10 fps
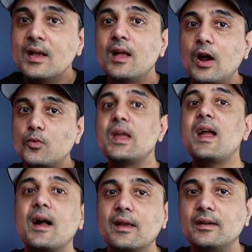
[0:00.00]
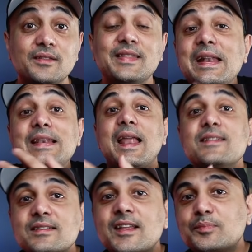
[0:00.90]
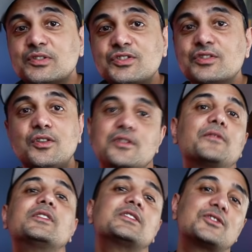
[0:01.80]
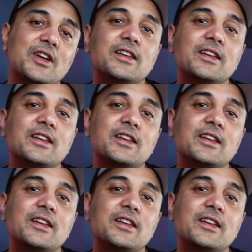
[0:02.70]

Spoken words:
are way higher than landing that position on your first try.